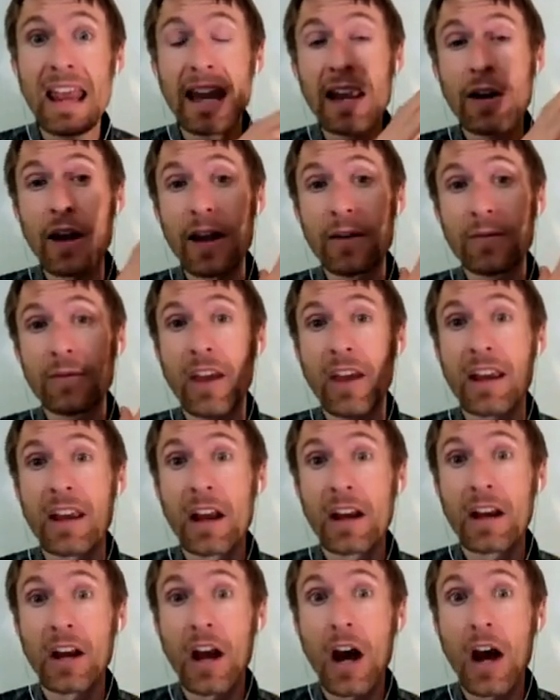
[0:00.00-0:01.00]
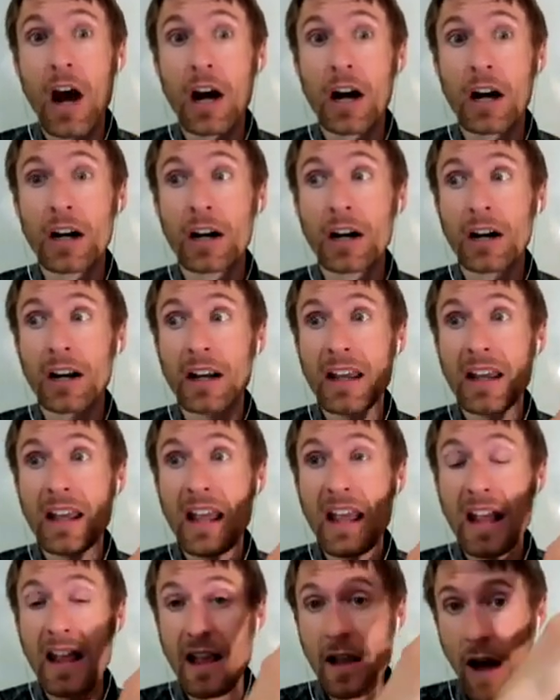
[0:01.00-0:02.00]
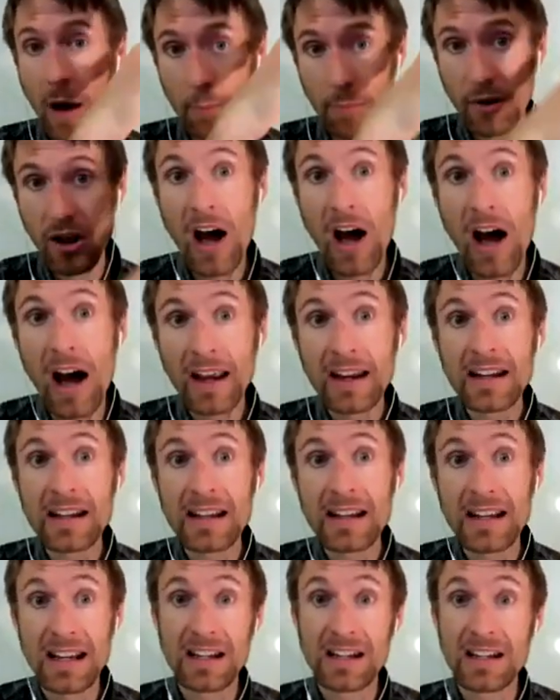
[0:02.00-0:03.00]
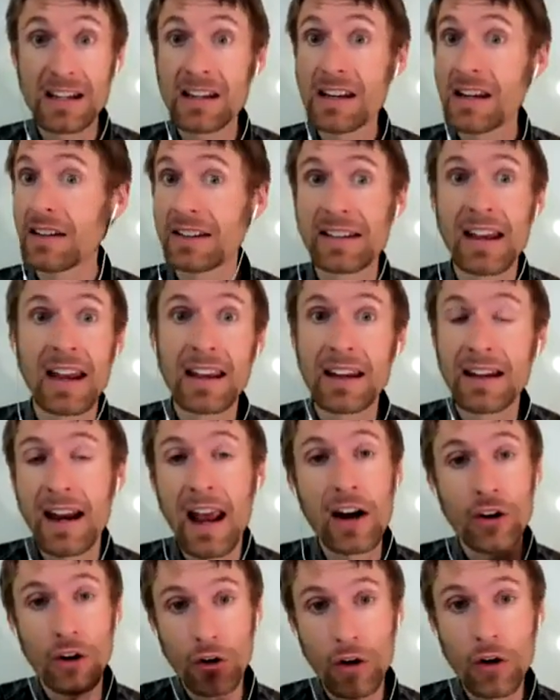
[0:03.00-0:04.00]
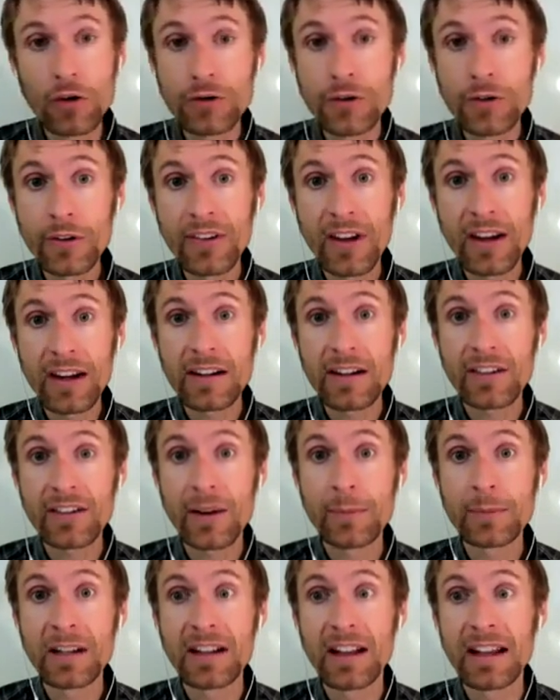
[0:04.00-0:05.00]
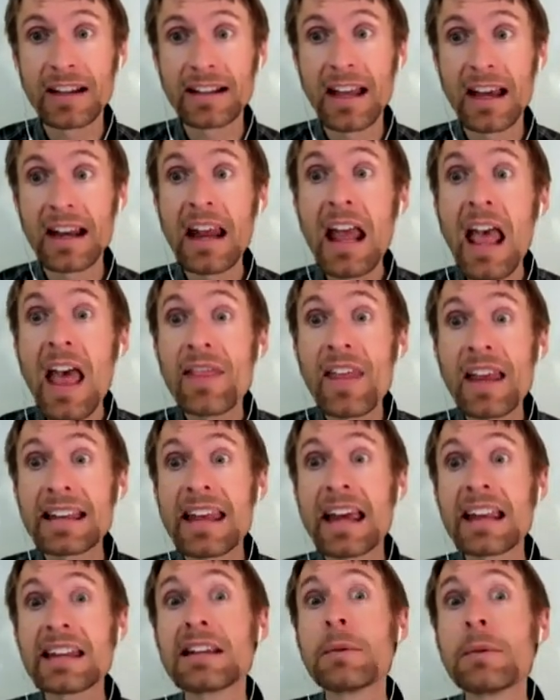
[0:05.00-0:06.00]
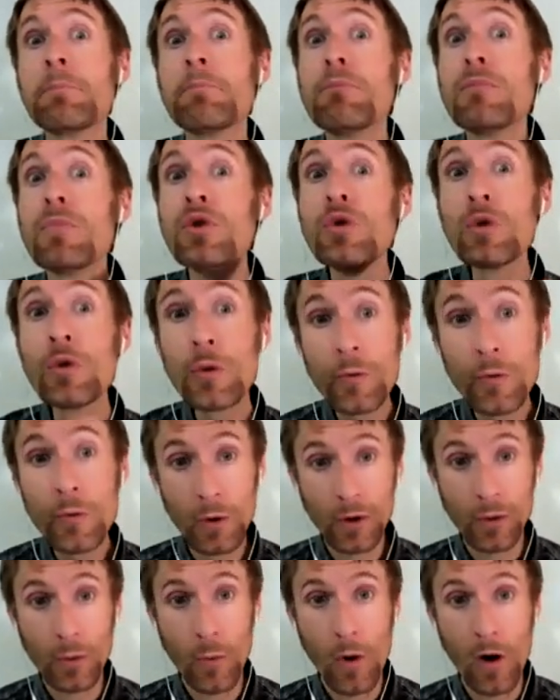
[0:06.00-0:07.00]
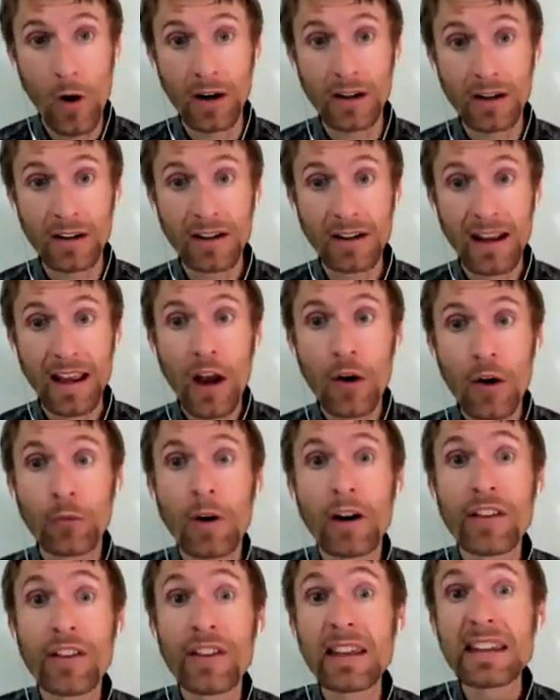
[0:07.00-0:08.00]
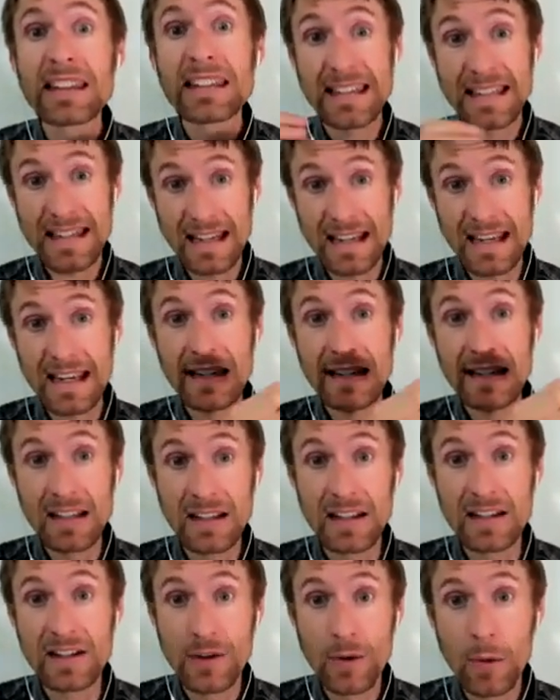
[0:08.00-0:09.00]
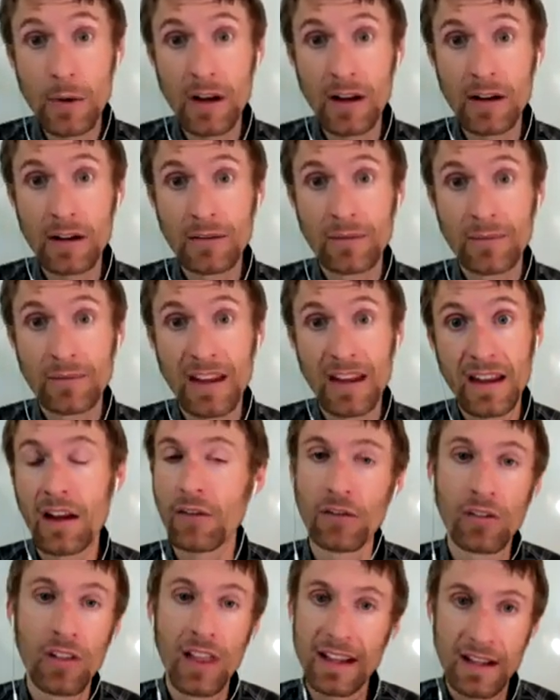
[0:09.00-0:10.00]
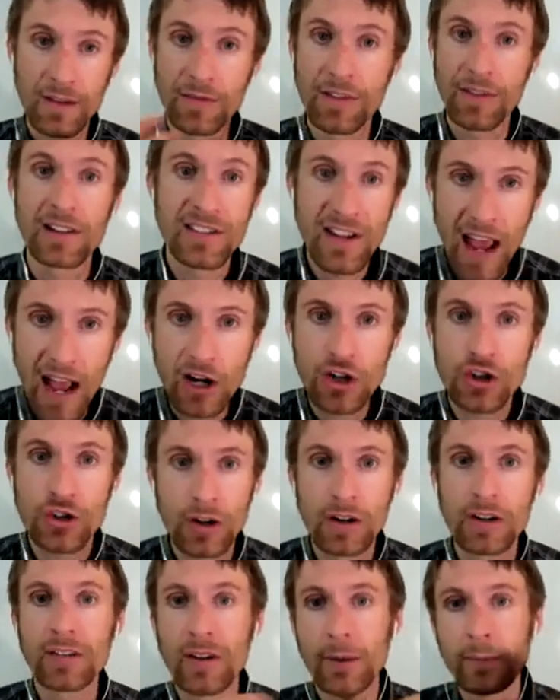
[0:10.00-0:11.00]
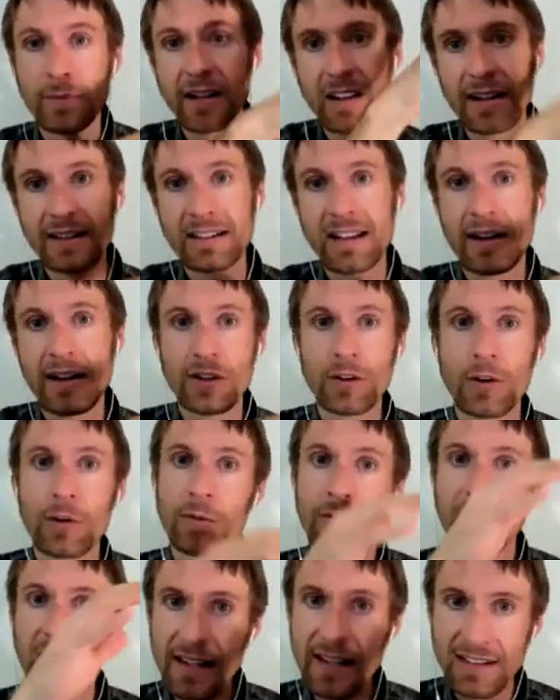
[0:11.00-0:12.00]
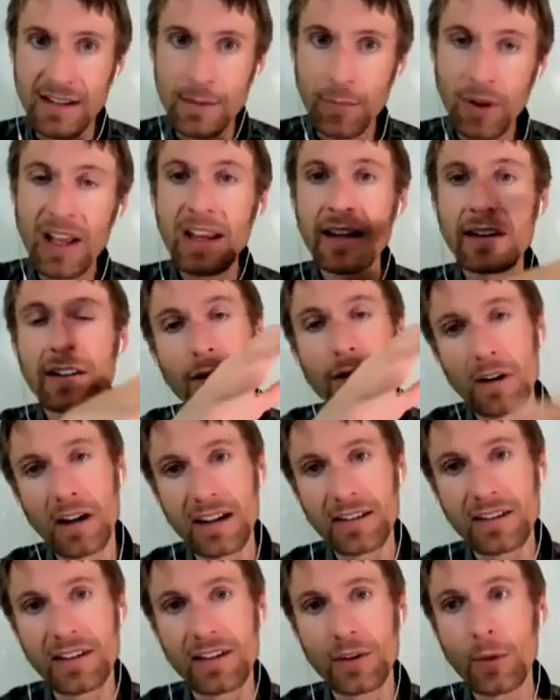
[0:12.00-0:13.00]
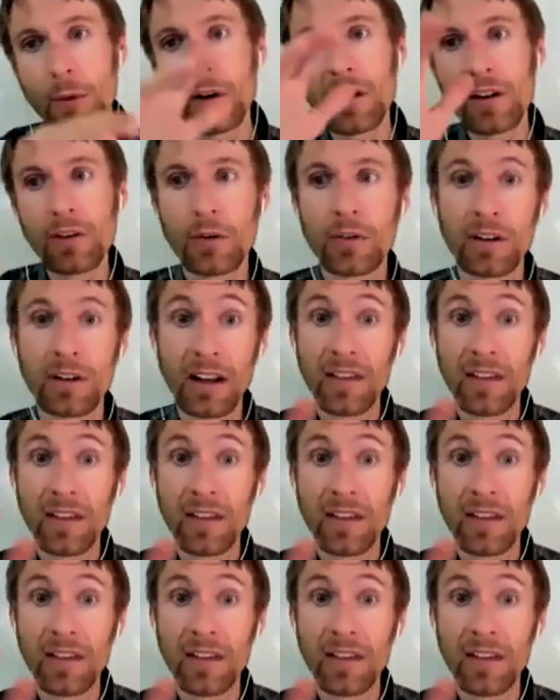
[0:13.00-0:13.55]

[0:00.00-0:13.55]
if they are applied in, say, an agricultural setting or something like that, they tend to move with water rather than sticking to the soil. Like if there's extra or something like that, if it hits the plant or it hits the soil, or